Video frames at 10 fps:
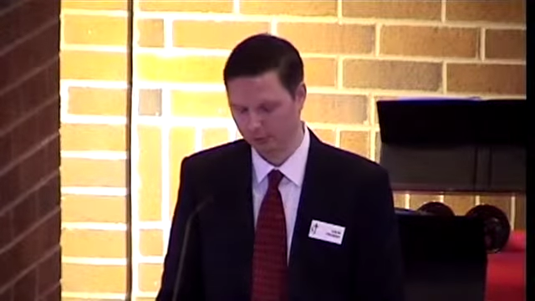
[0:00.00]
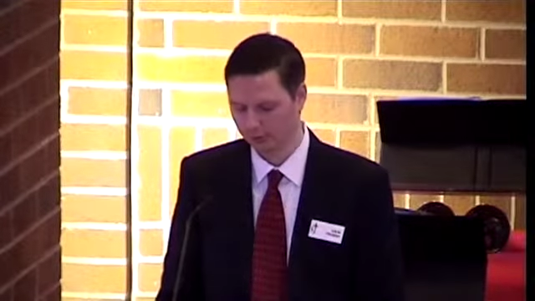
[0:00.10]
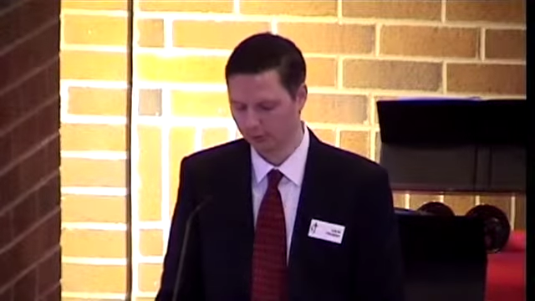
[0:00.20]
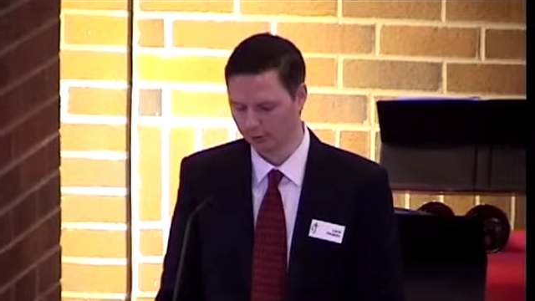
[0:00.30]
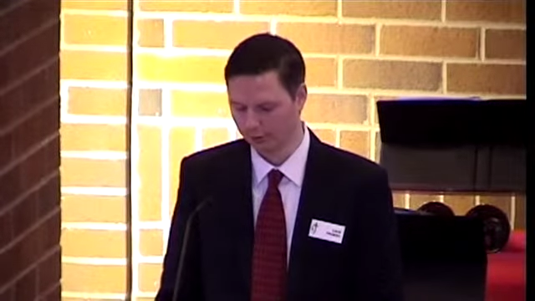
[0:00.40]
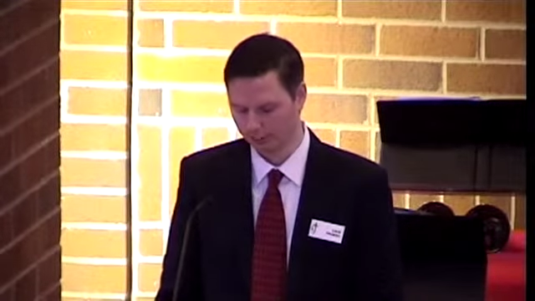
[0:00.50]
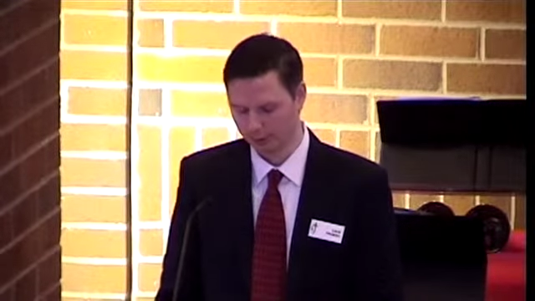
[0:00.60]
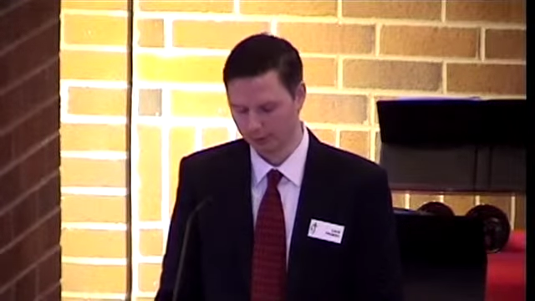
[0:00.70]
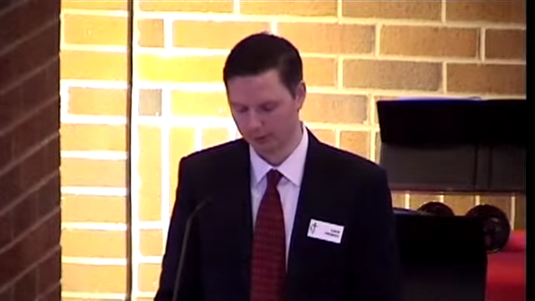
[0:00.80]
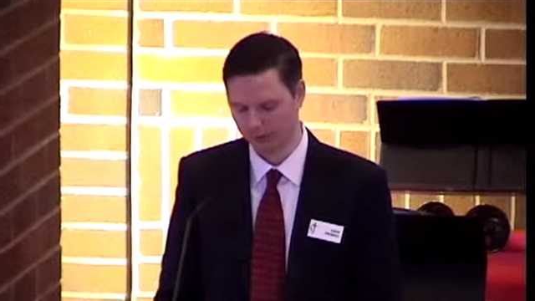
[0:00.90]
Should you come
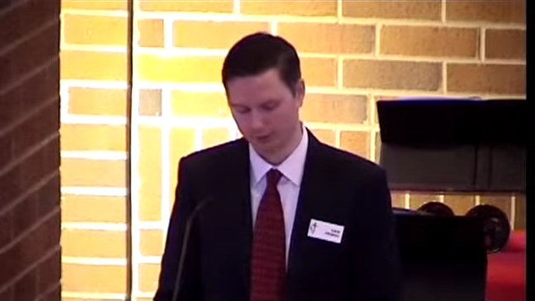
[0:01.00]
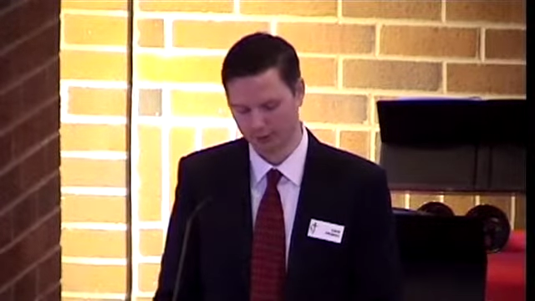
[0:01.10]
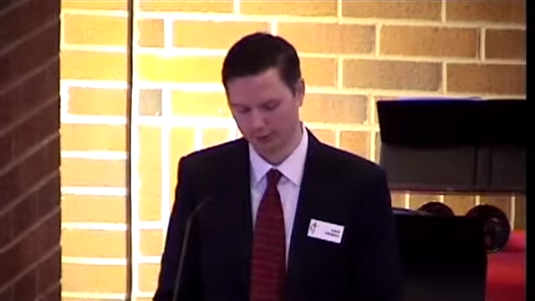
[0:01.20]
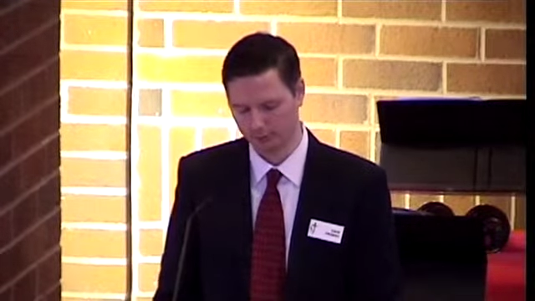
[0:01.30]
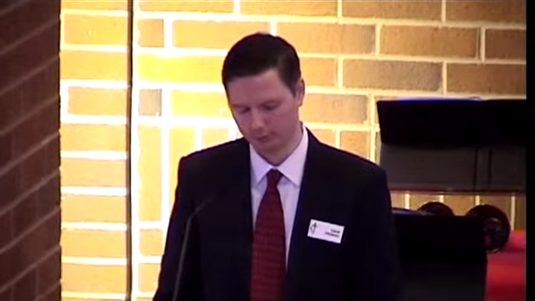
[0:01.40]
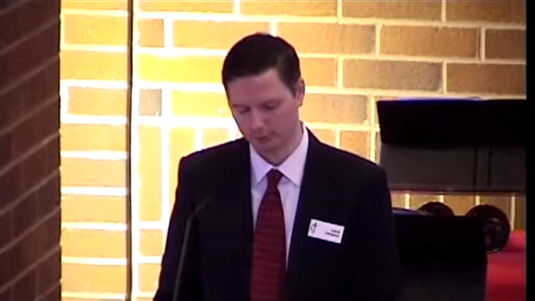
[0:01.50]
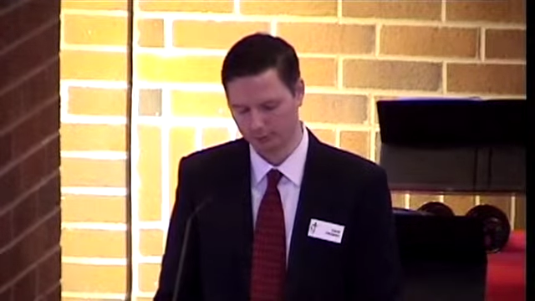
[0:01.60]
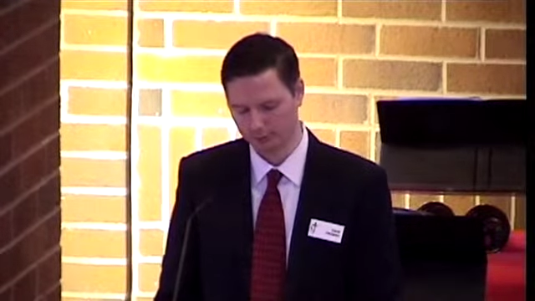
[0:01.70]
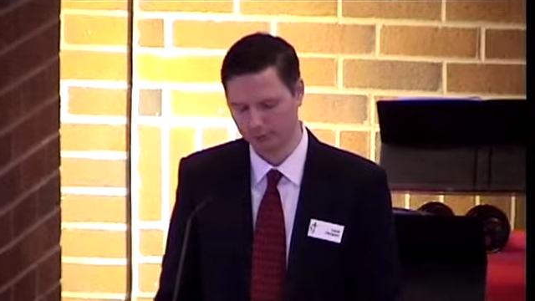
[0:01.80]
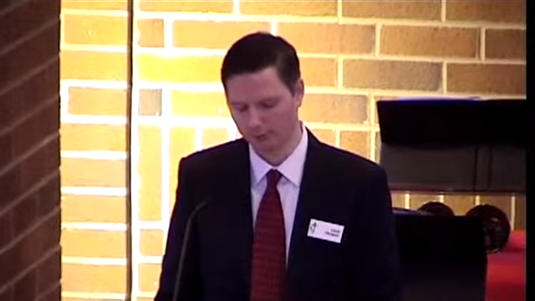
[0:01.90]
back to Nordstrom, I
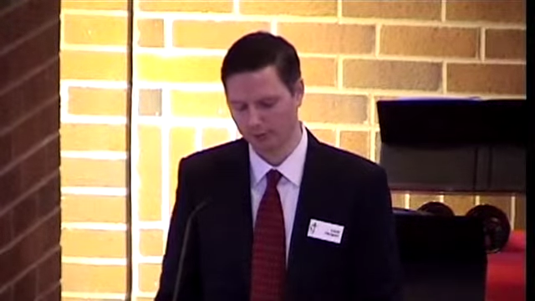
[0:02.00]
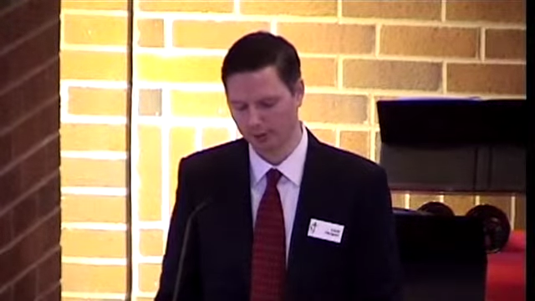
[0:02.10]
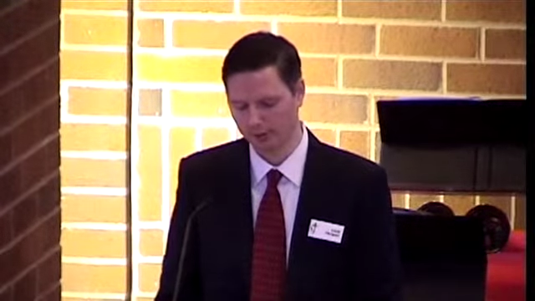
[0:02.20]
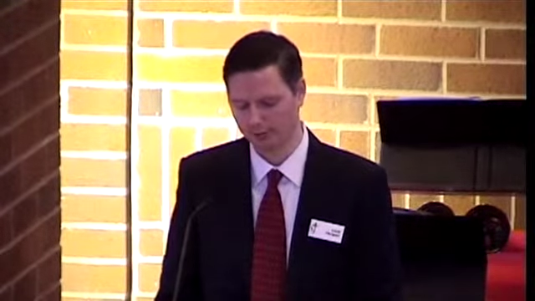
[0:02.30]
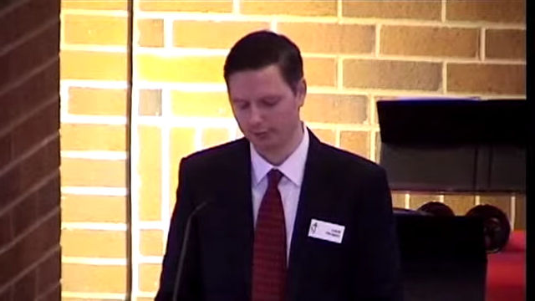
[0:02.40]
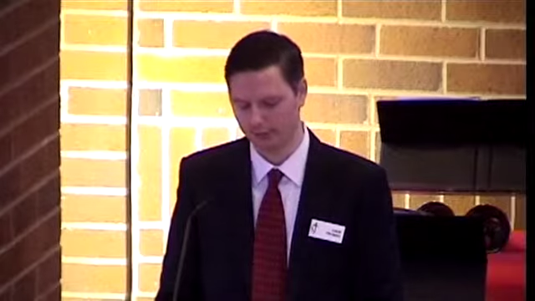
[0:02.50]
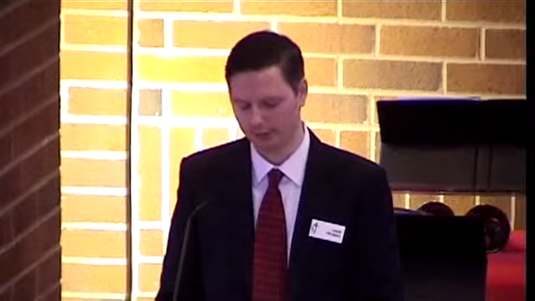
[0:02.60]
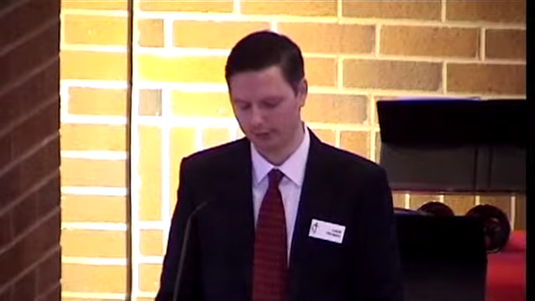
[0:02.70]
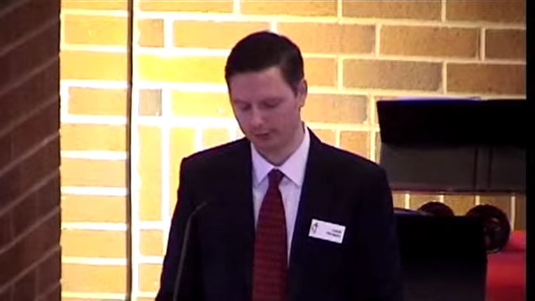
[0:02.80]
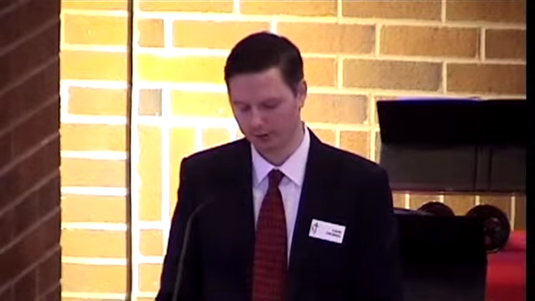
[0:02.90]
do hope you'll ask for me.
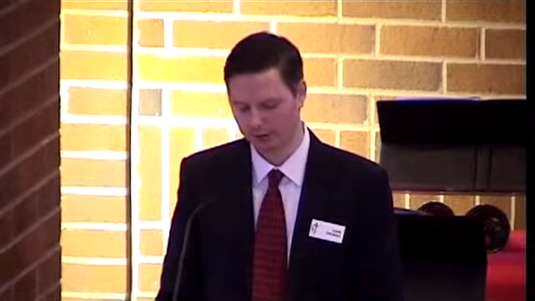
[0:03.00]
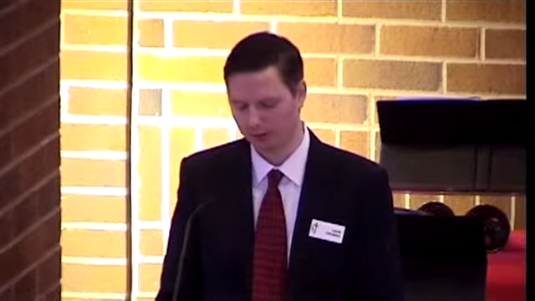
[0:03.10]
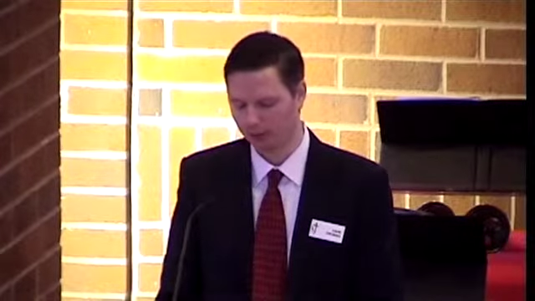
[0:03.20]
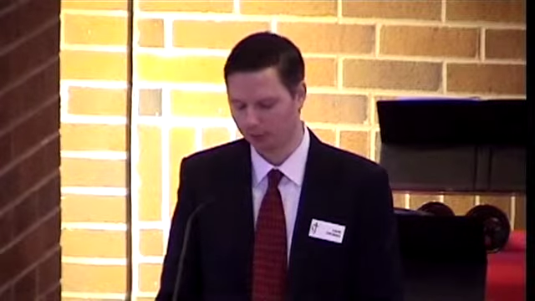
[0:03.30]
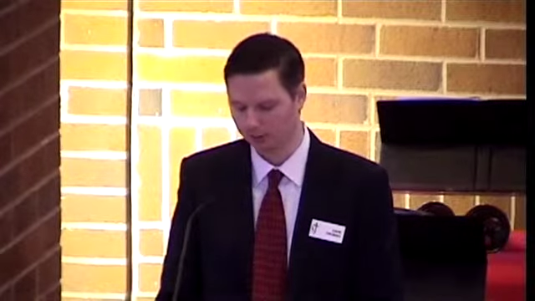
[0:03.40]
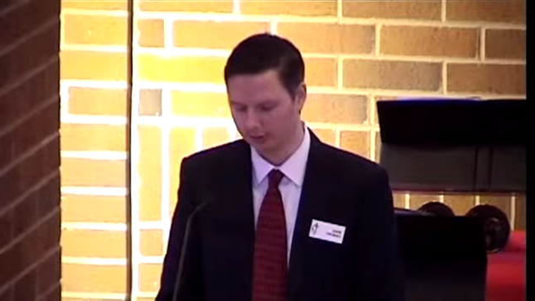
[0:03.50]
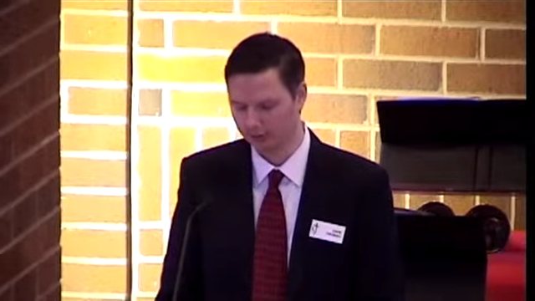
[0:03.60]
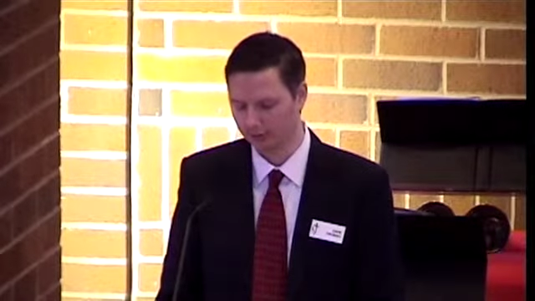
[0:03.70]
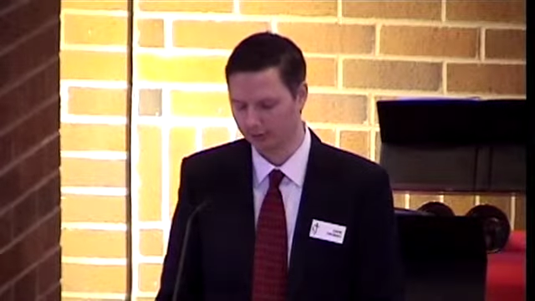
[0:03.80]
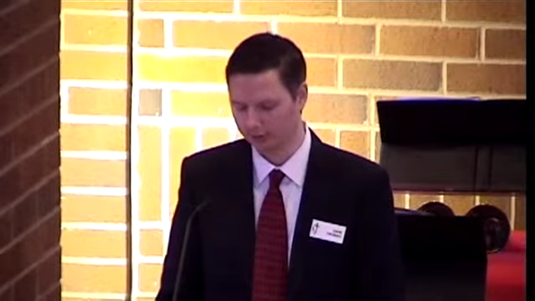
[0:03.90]
I would
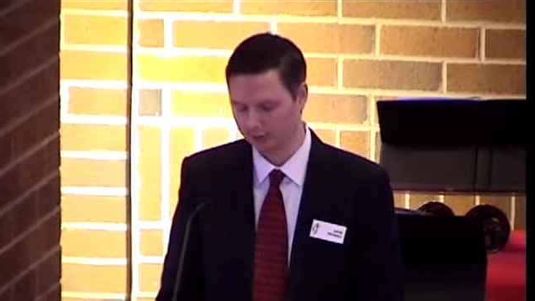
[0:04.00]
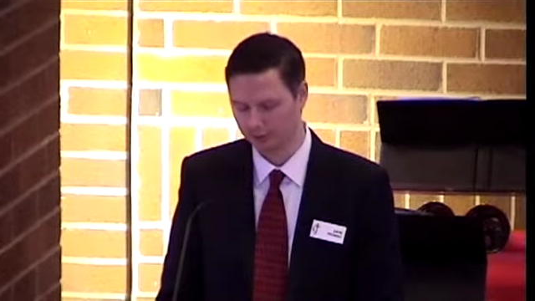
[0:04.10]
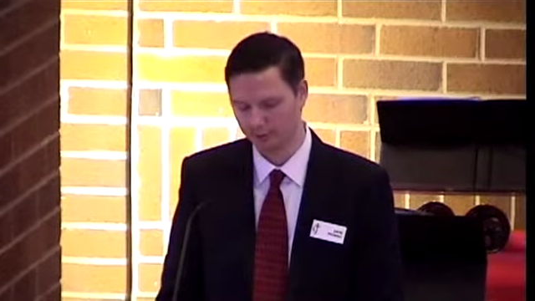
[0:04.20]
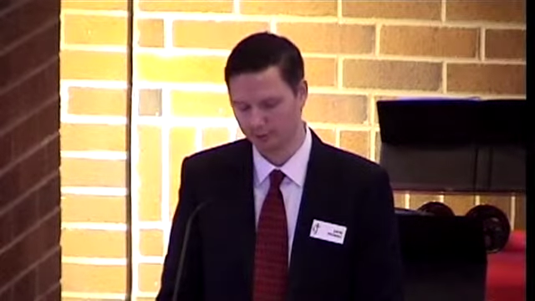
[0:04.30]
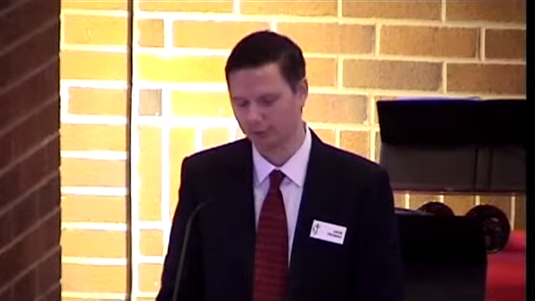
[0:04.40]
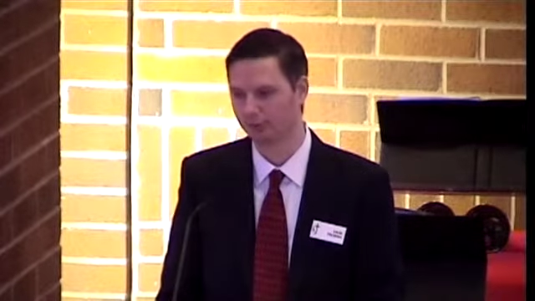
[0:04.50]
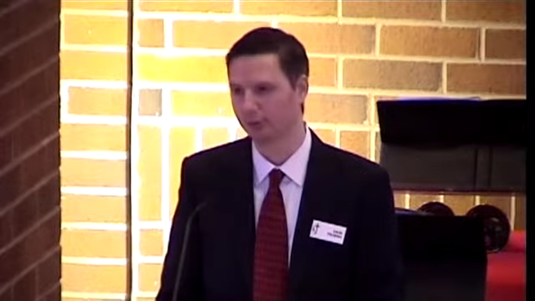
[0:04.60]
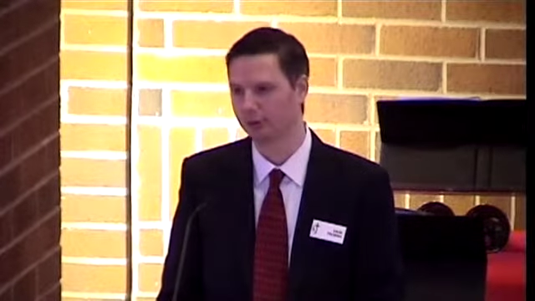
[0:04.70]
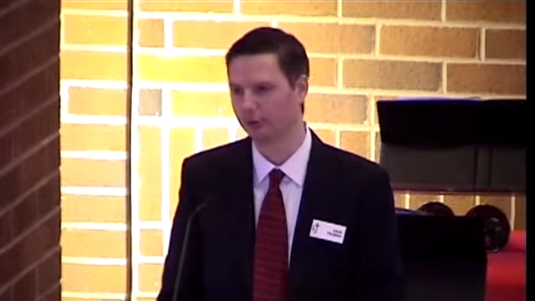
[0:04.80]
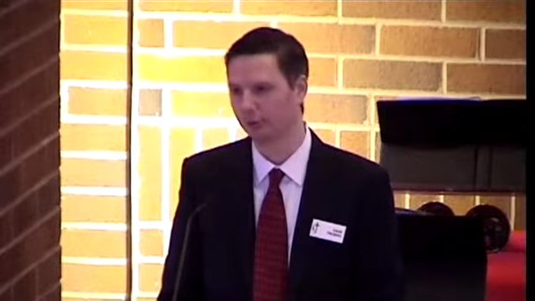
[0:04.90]
consider it such a
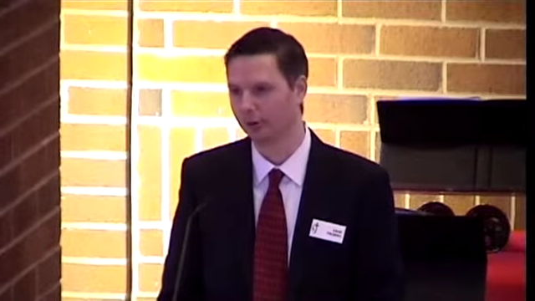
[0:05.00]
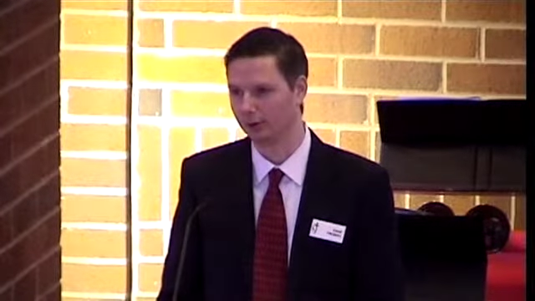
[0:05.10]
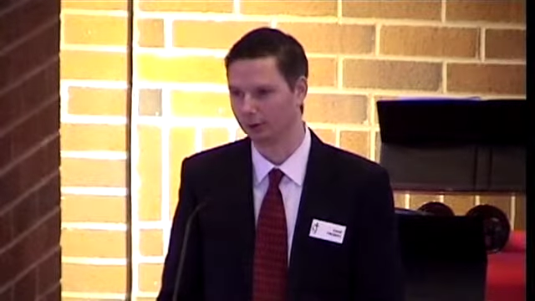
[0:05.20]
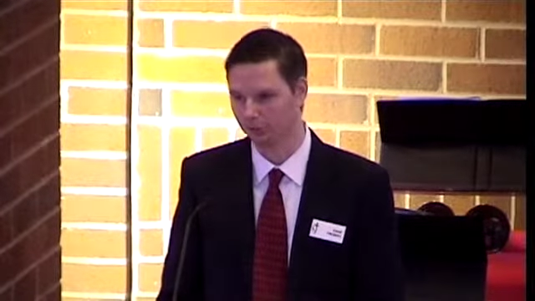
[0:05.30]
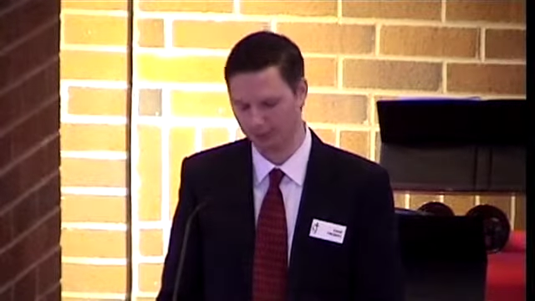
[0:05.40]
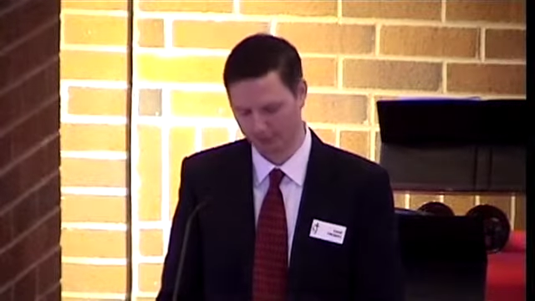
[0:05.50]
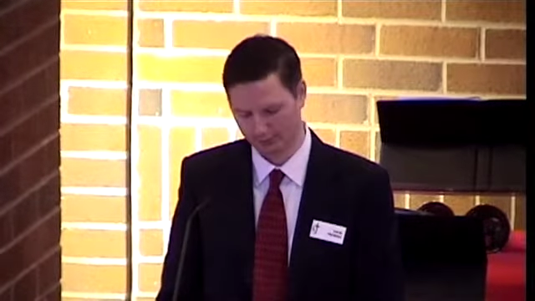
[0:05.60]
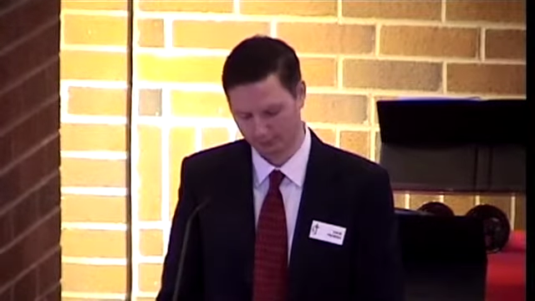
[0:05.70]
privilege to wait on you again."